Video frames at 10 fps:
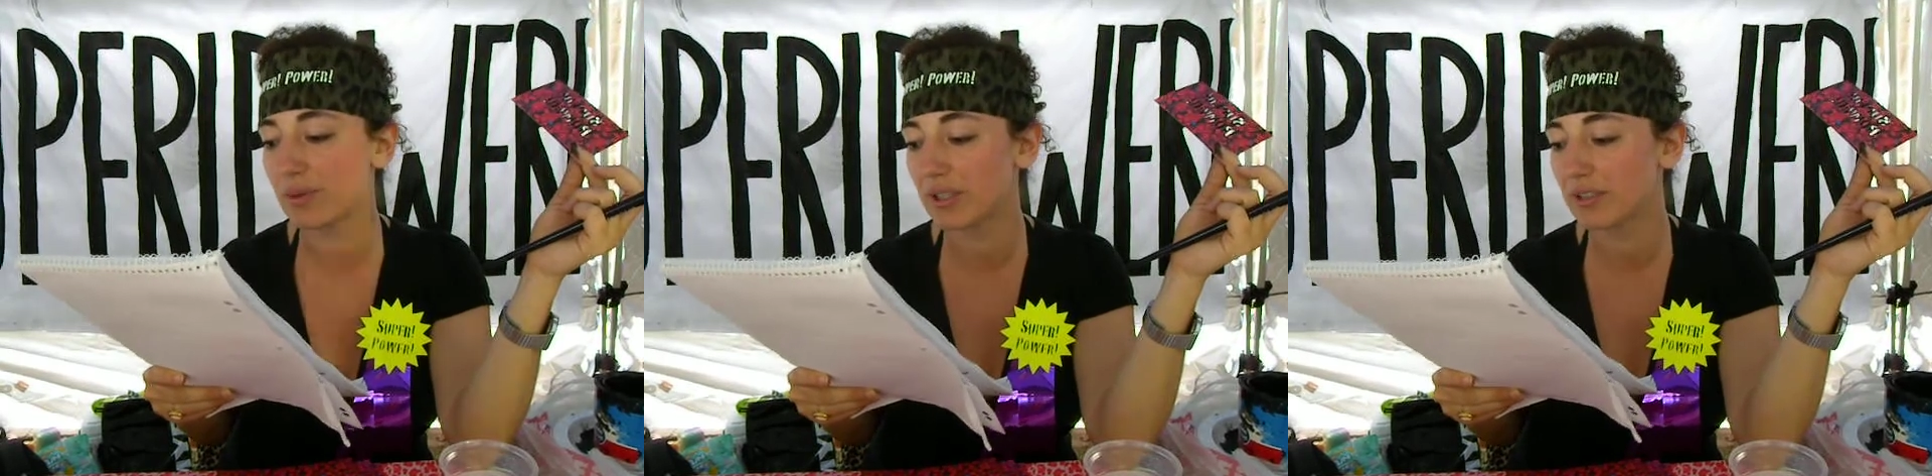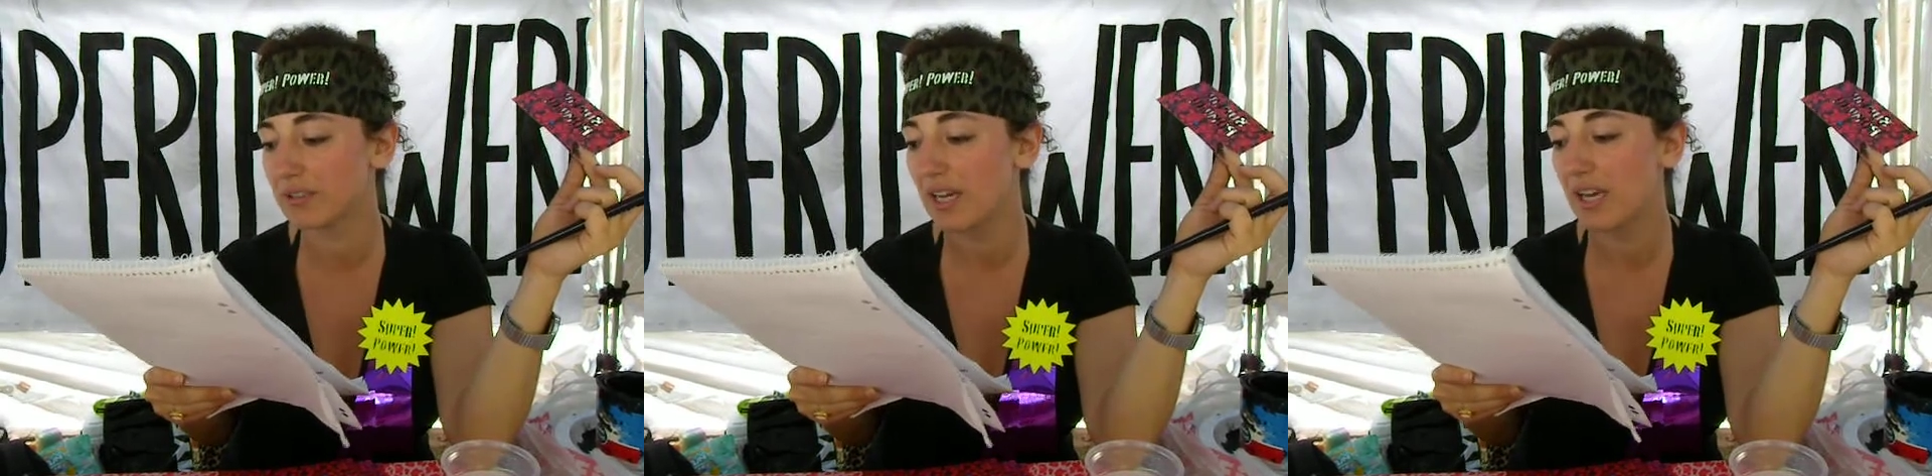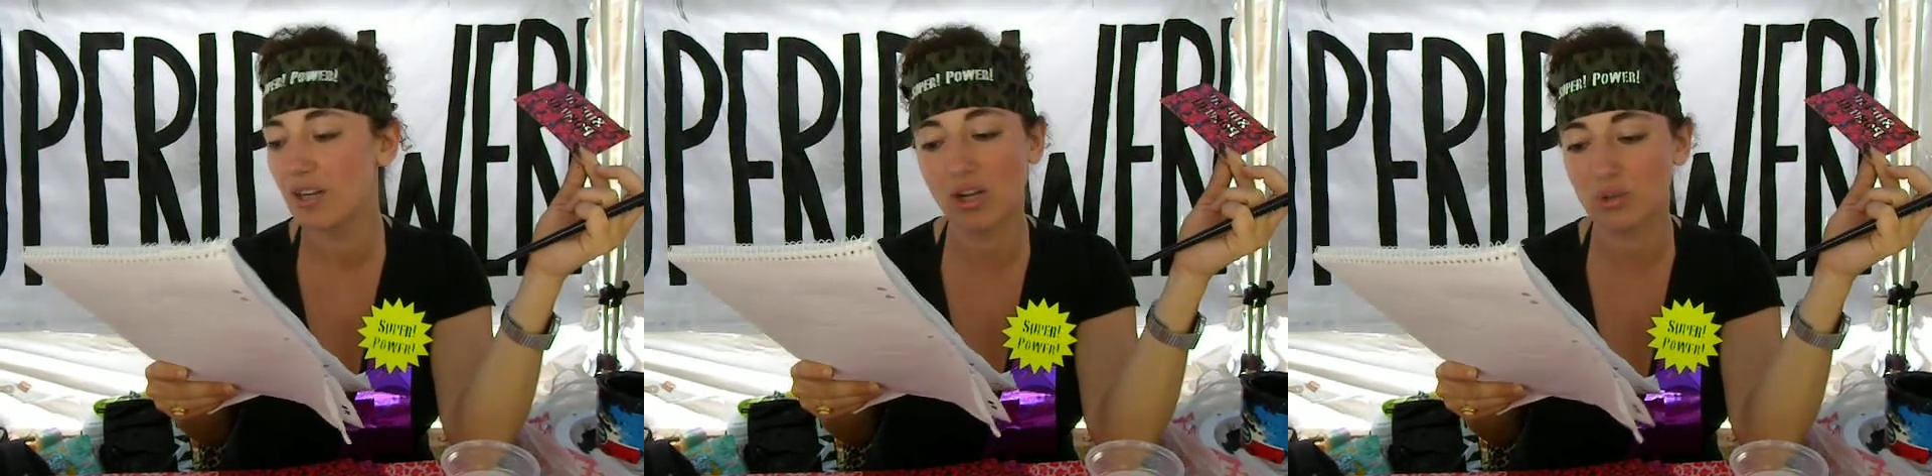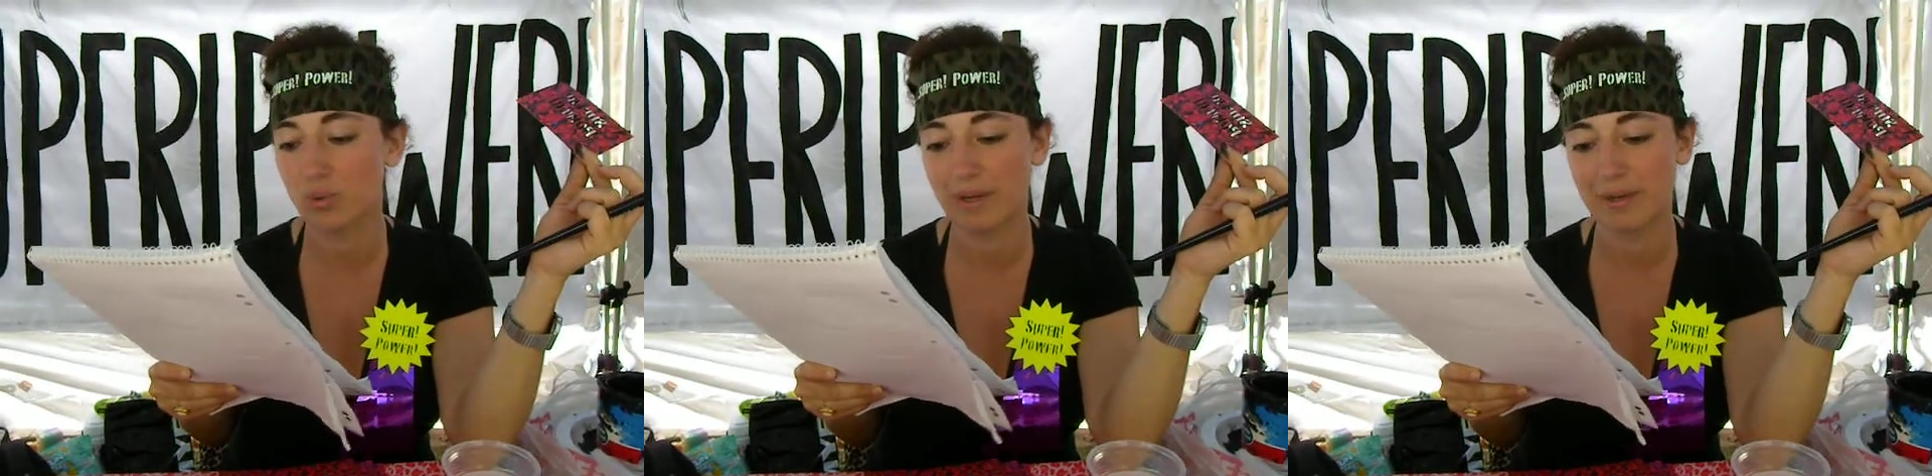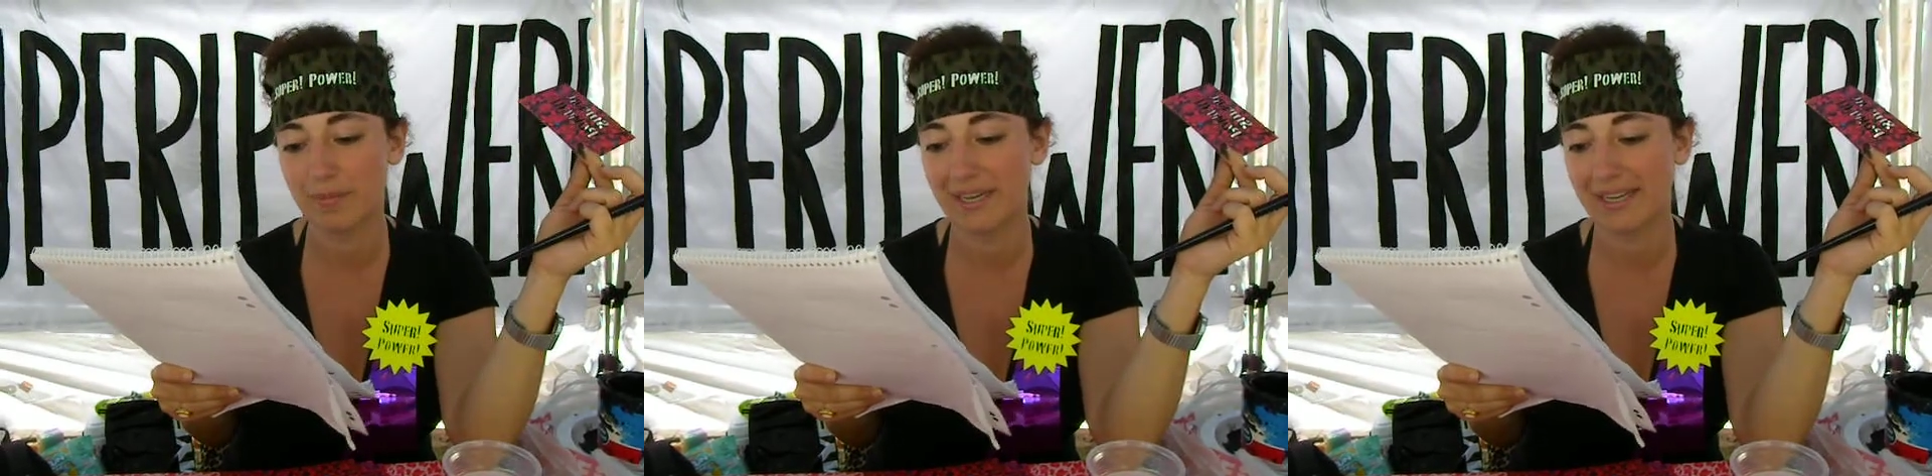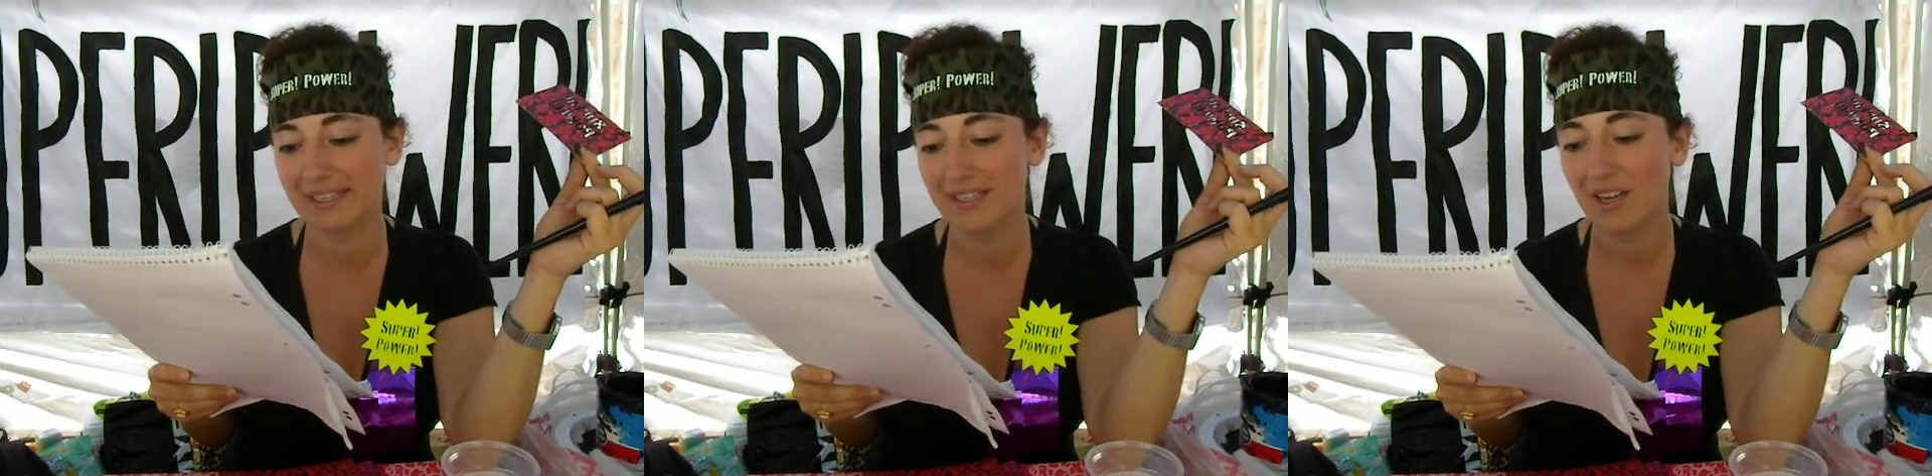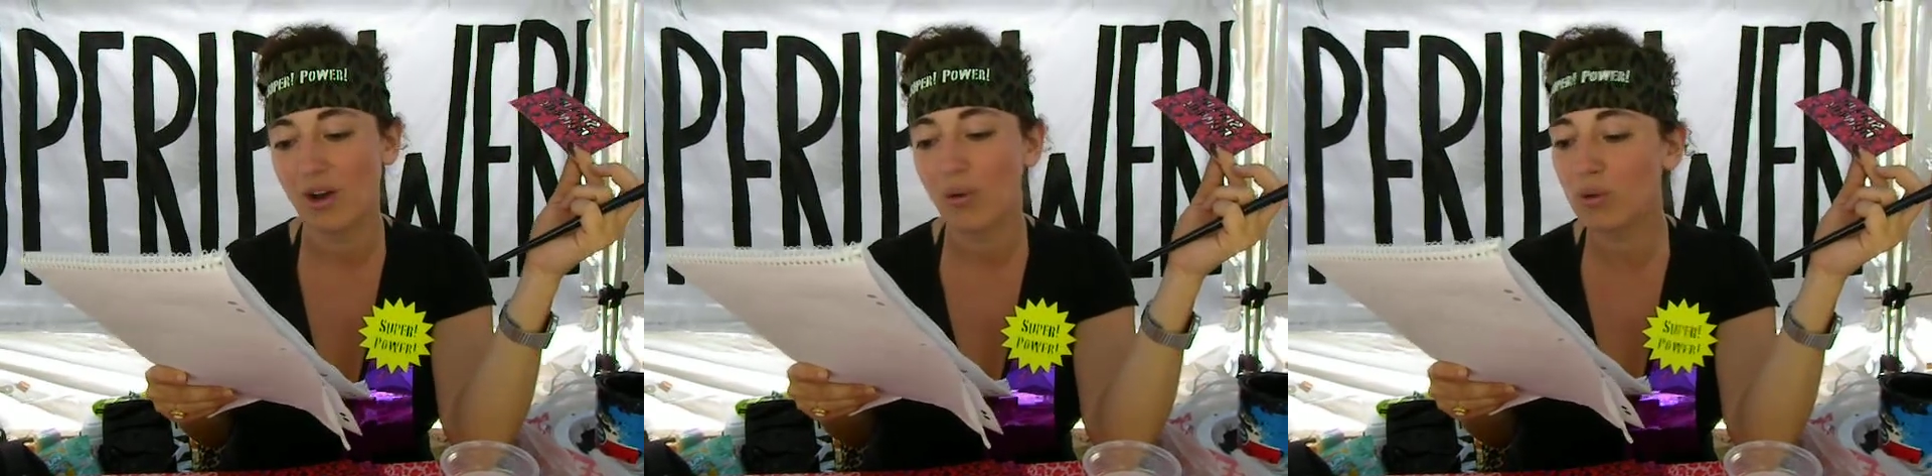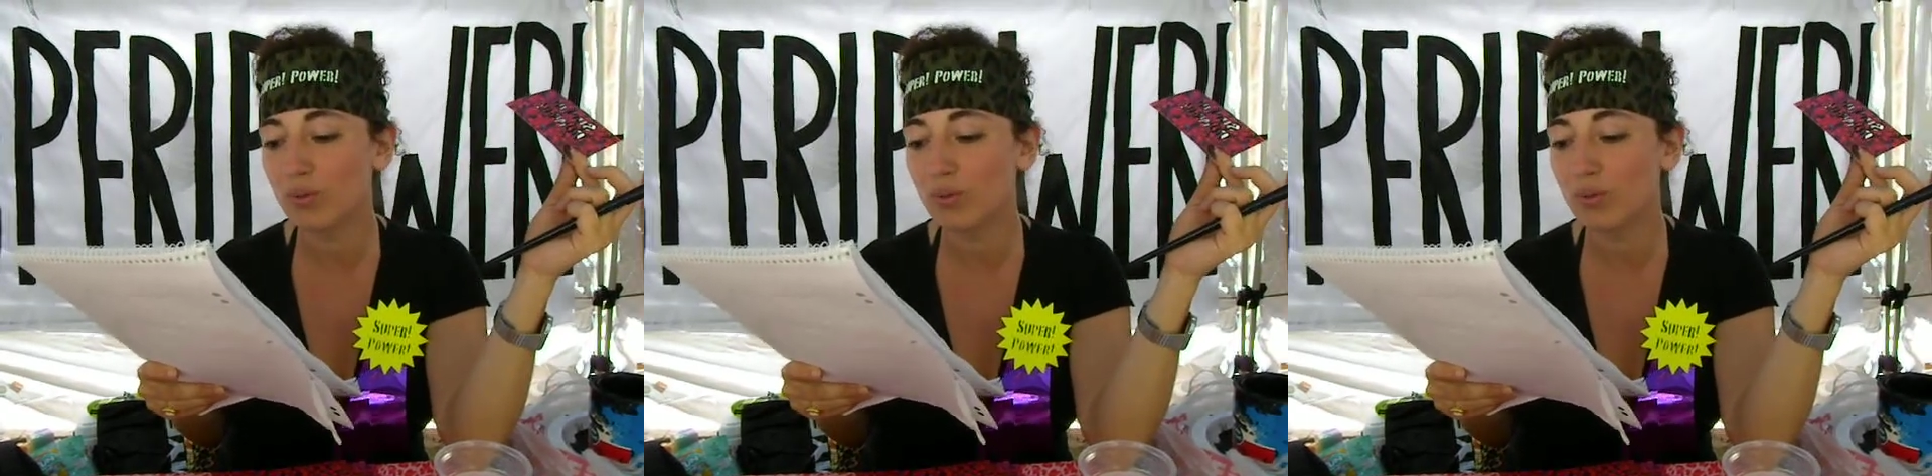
world, not one man.